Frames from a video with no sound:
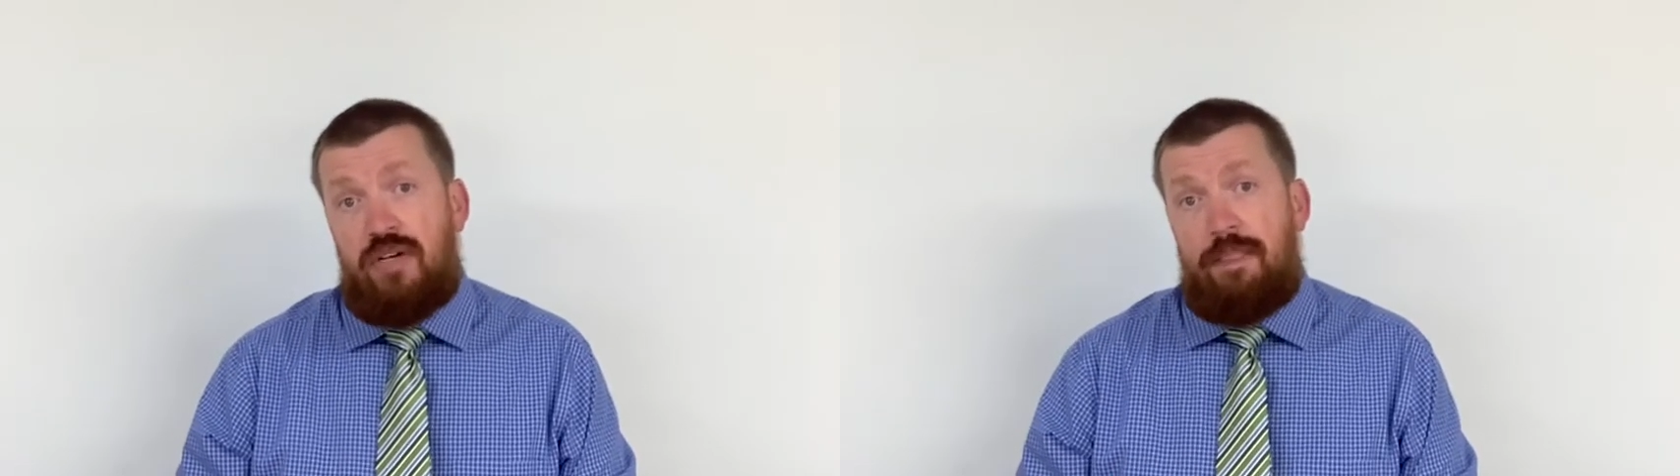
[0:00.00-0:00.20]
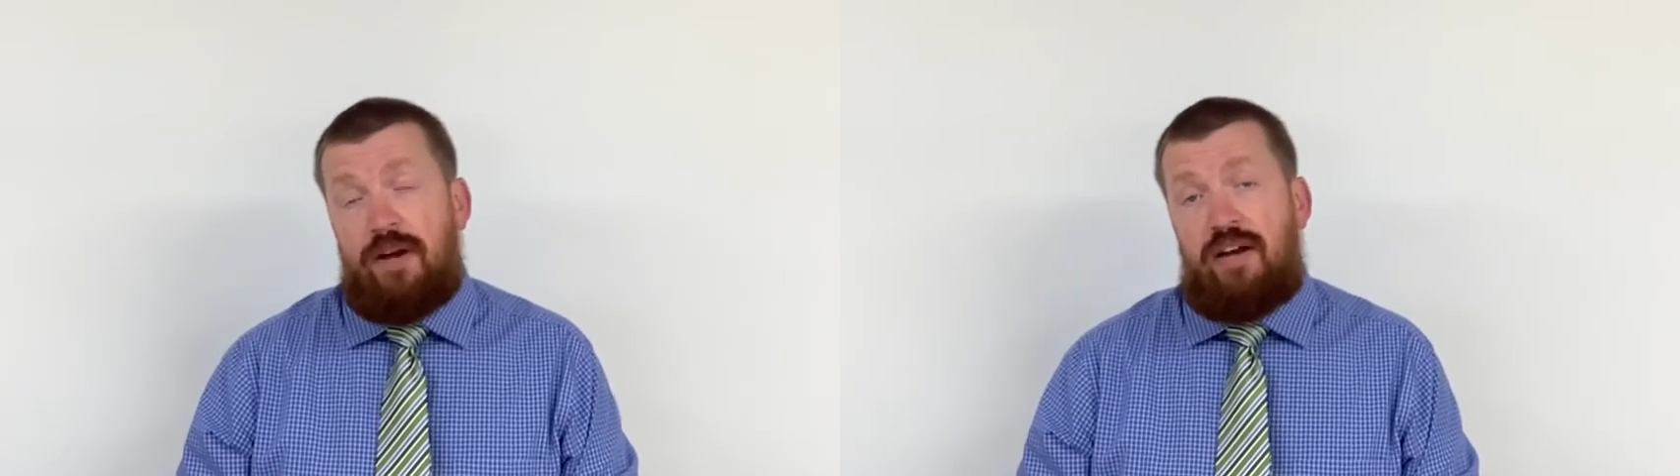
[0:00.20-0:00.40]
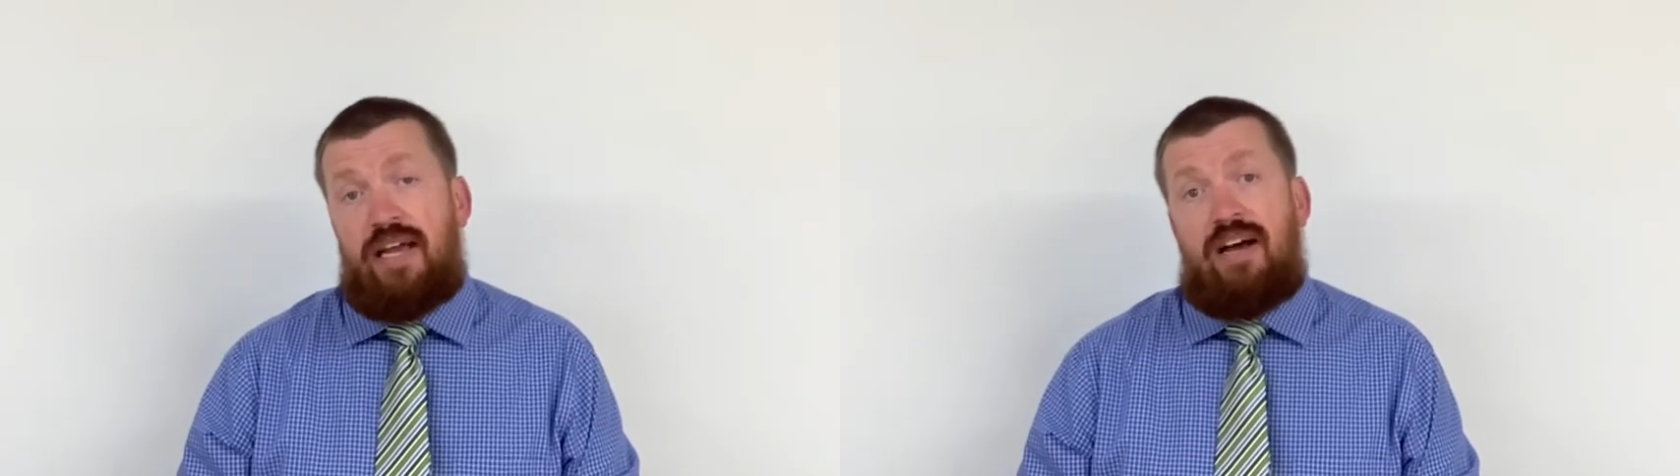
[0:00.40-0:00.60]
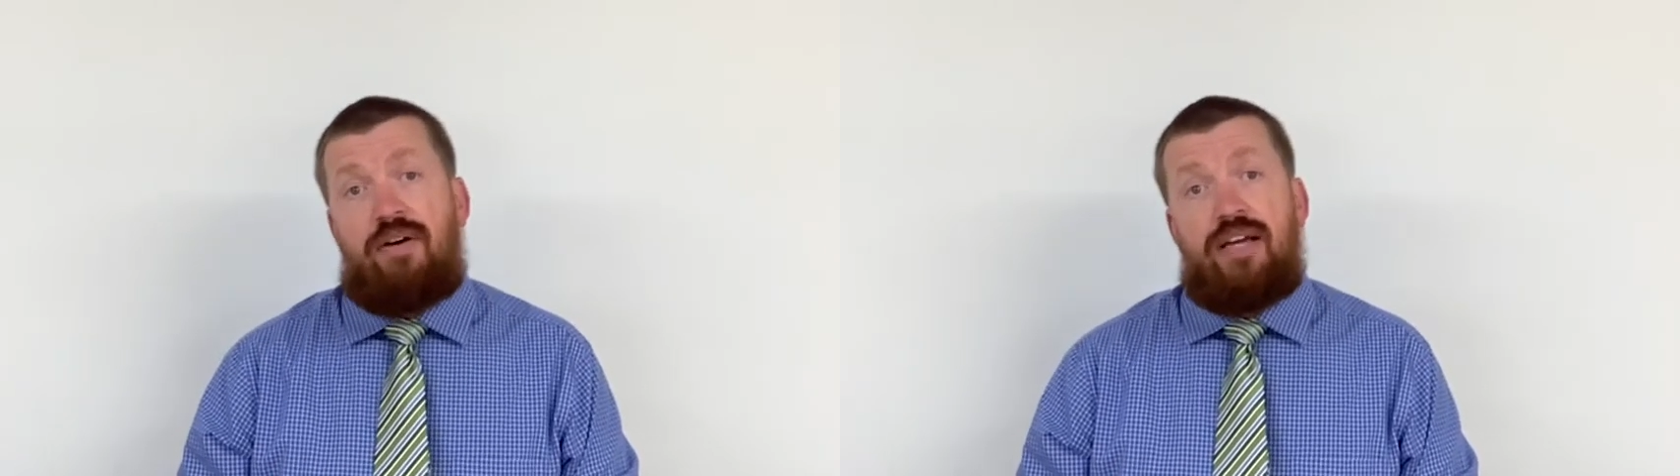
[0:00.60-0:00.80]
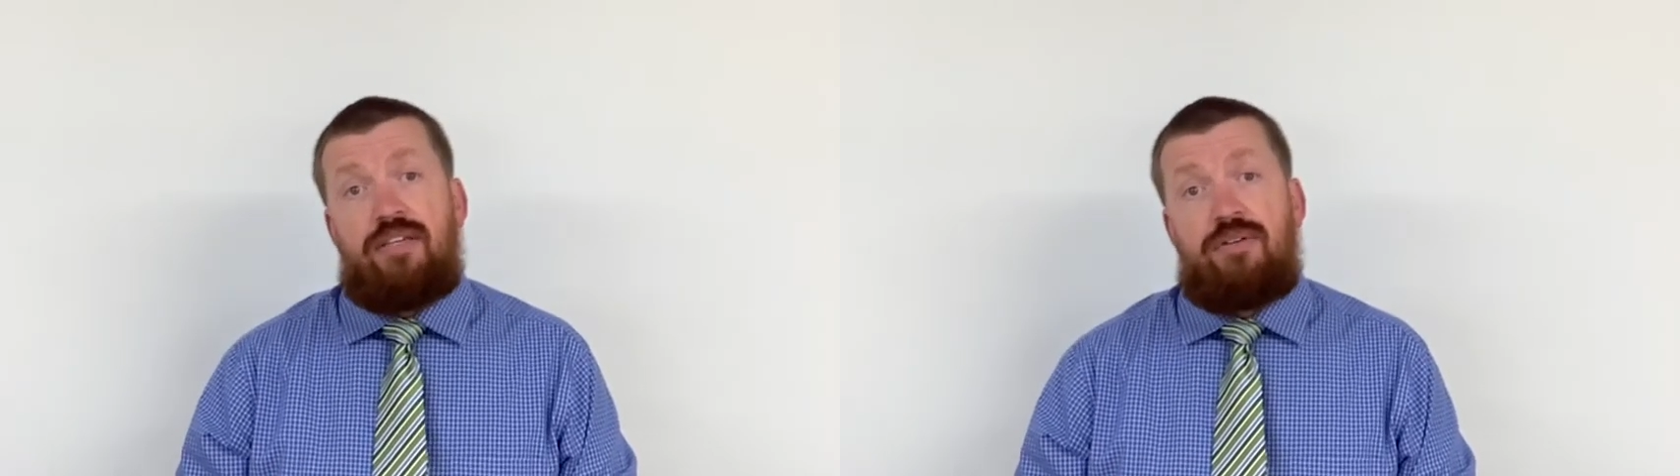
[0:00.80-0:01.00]
on how I
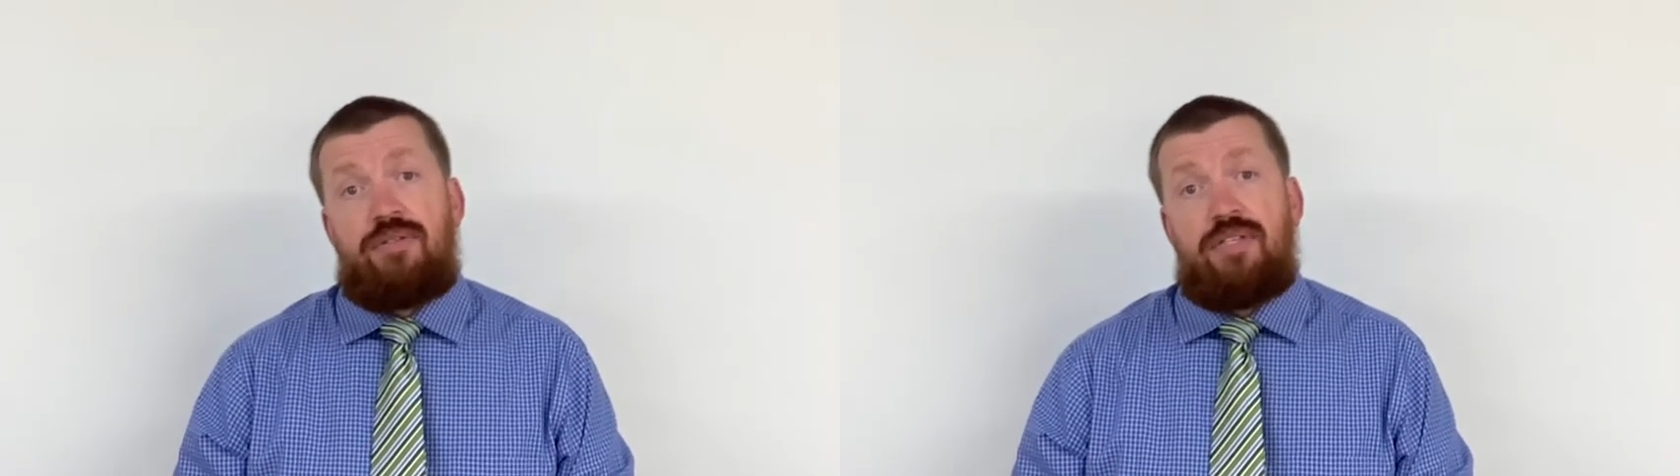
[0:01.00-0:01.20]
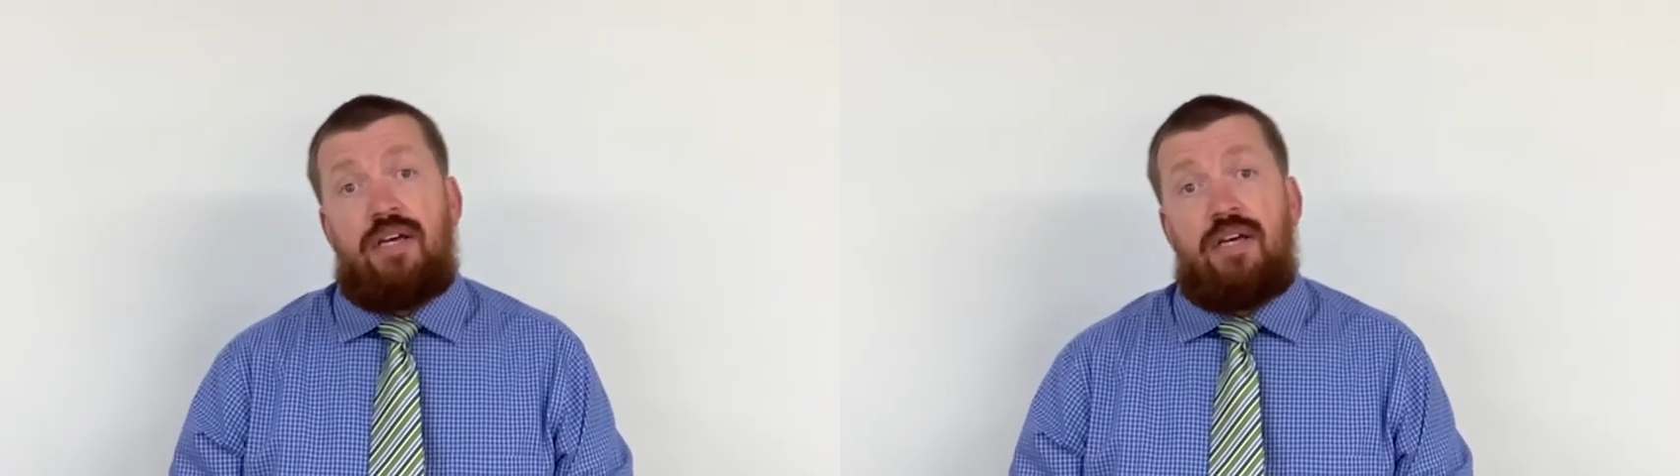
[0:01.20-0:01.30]
use